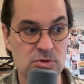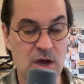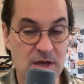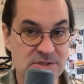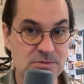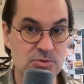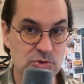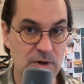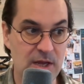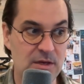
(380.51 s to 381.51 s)
custom
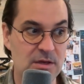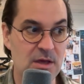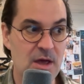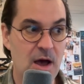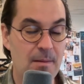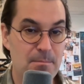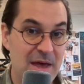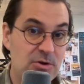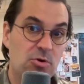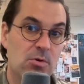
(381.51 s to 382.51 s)
trained a
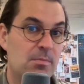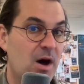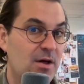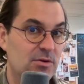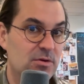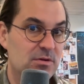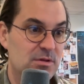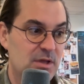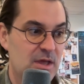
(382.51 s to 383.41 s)
medical model